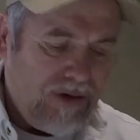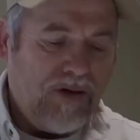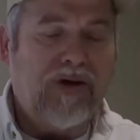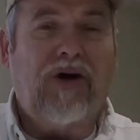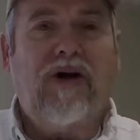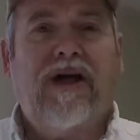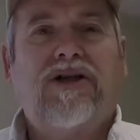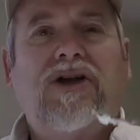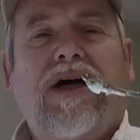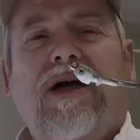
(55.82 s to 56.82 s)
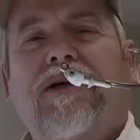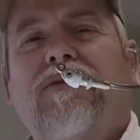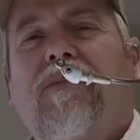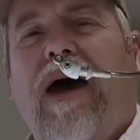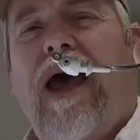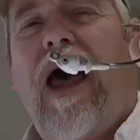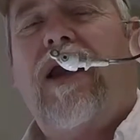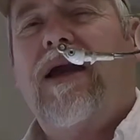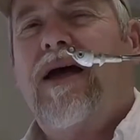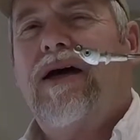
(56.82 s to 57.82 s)
Dirty Jigs, Matt
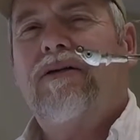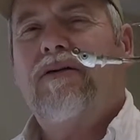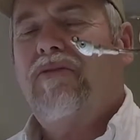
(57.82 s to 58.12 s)
Allen head.